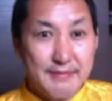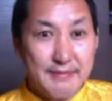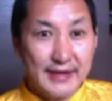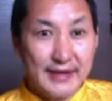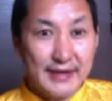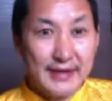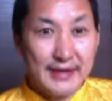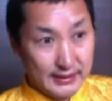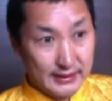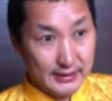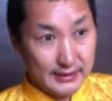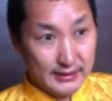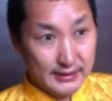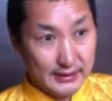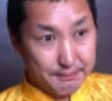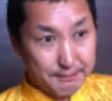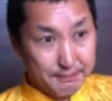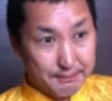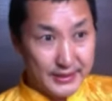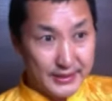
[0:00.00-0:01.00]
mind at
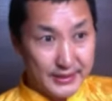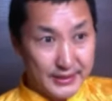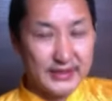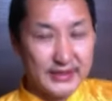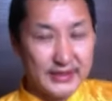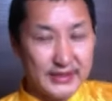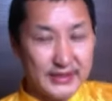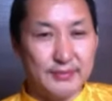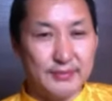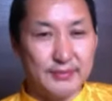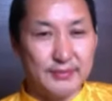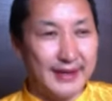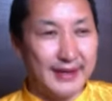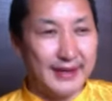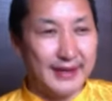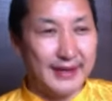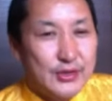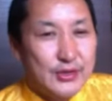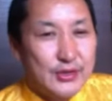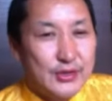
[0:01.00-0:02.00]
the present
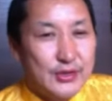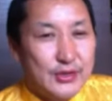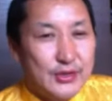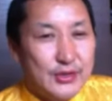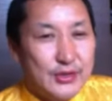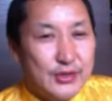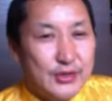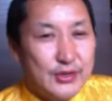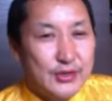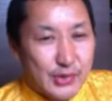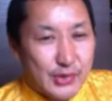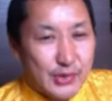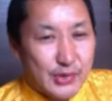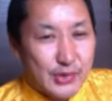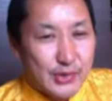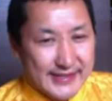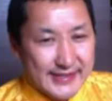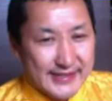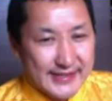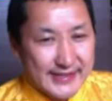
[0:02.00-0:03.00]
moment, to
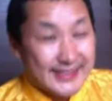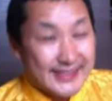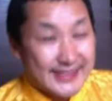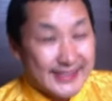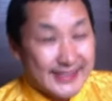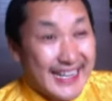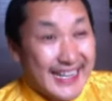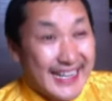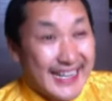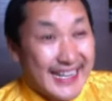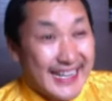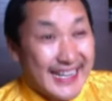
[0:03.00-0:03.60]
testing